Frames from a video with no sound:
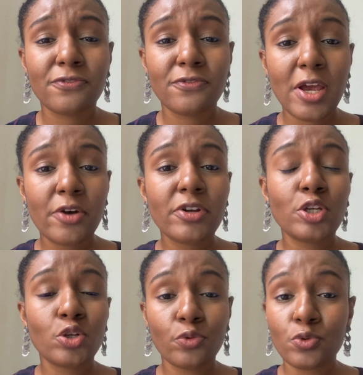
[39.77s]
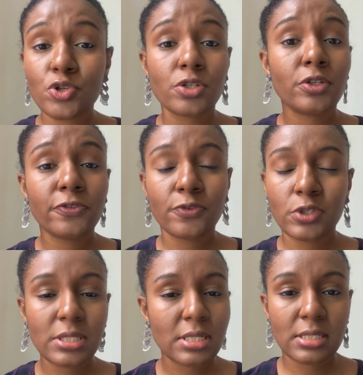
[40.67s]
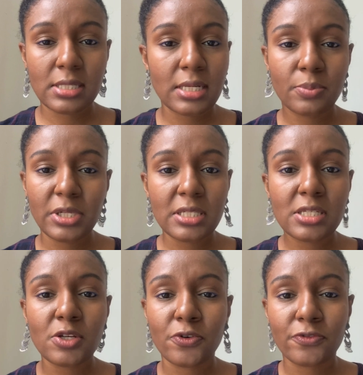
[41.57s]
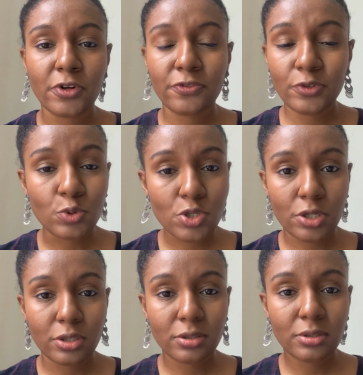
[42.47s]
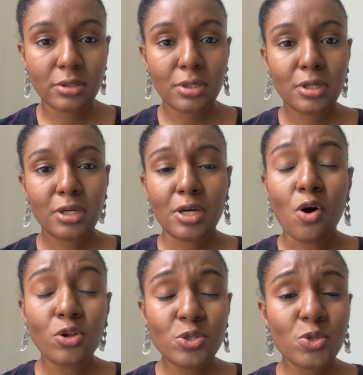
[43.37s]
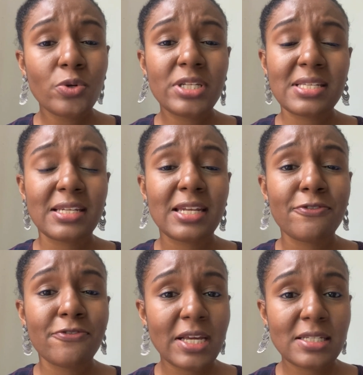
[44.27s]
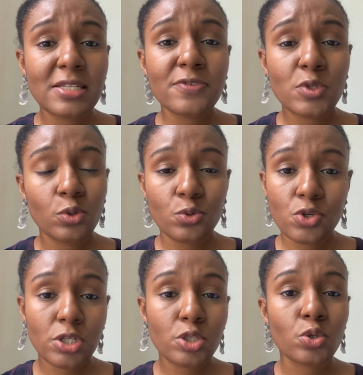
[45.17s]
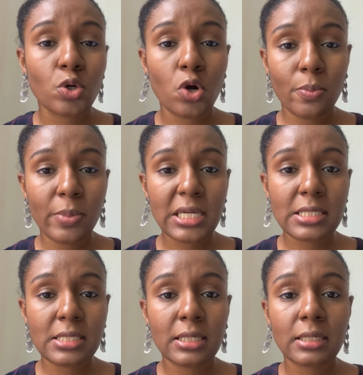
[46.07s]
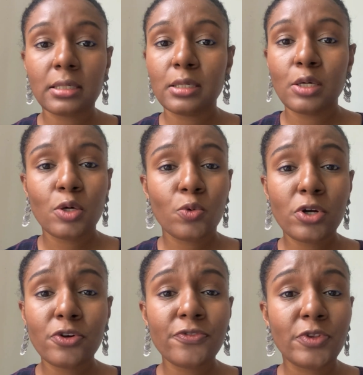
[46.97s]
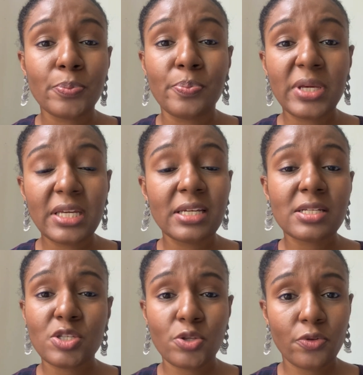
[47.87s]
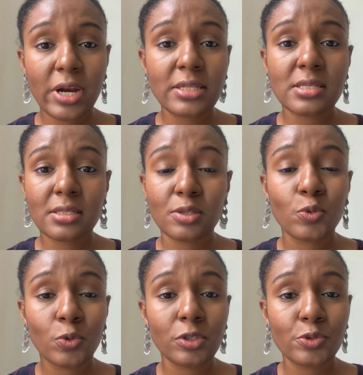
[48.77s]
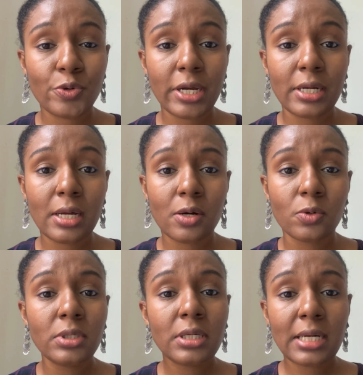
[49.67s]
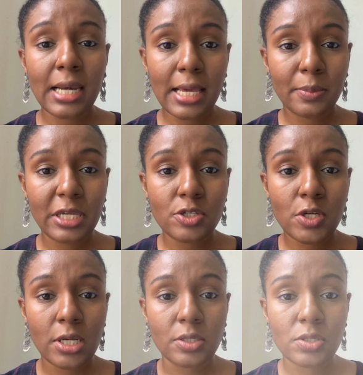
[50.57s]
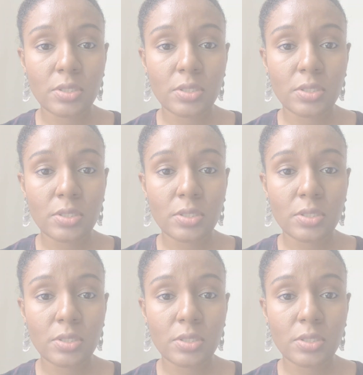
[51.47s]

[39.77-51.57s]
very crucial for the sustainability of our future. Also, it's an effective solution to combating one of the biggest threats in the world right now climate change.